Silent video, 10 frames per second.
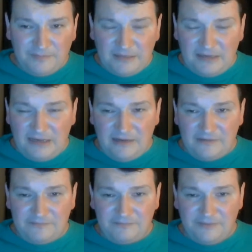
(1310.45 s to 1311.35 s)

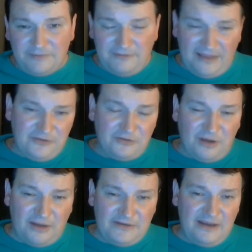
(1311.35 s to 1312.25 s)
Under Daniel
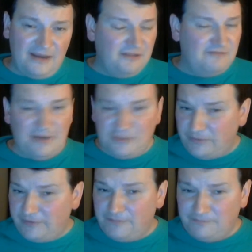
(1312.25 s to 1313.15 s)
Gagne. I love my
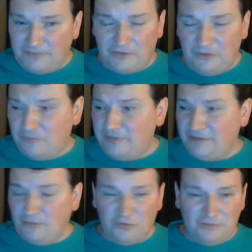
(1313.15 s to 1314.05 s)
Twitter. You can always
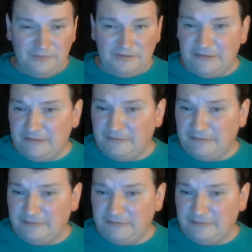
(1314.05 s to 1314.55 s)
get a hold of me there.